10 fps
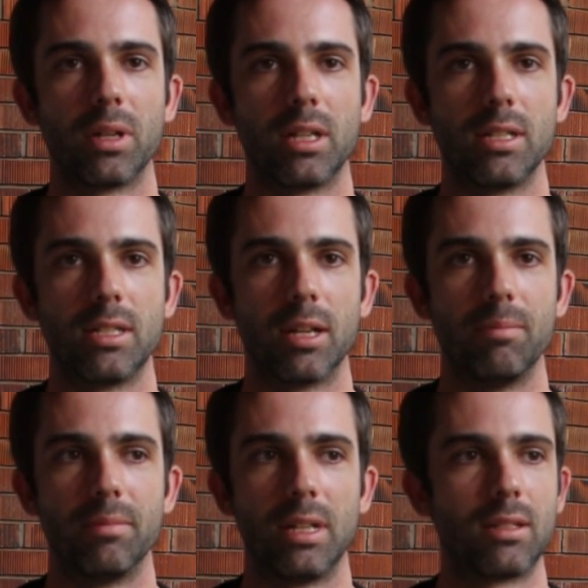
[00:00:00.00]
because
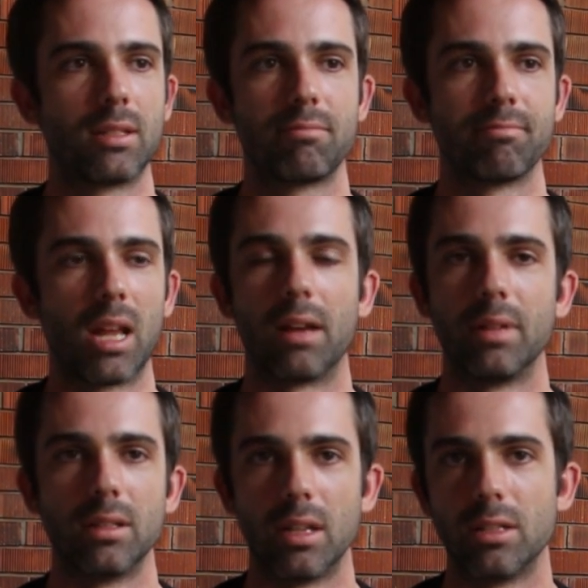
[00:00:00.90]

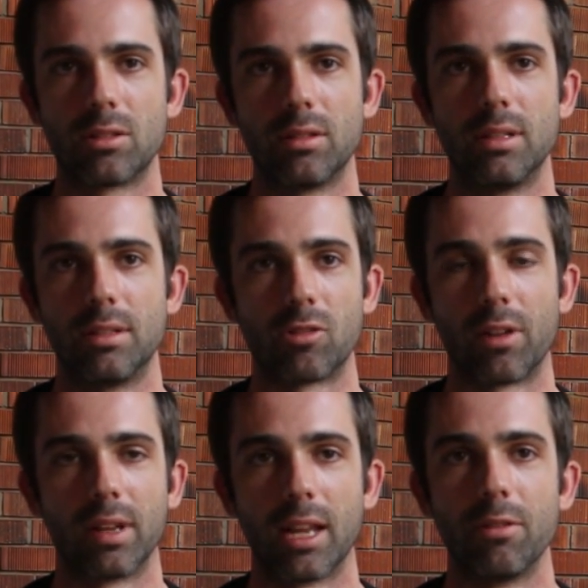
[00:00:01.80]
it's
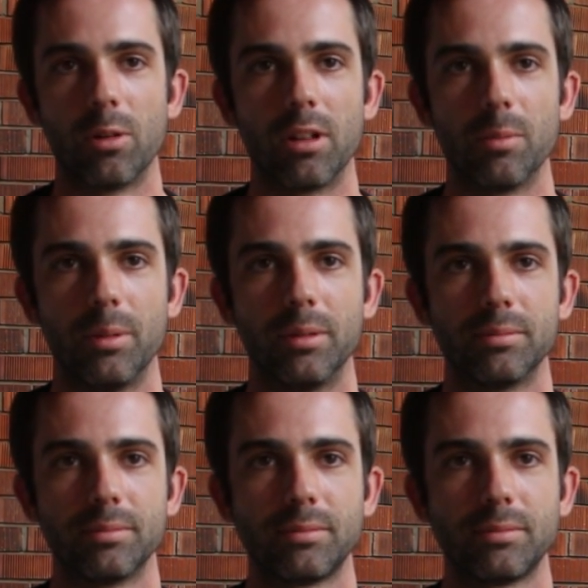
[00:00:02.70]
travelling everywhere at the moment.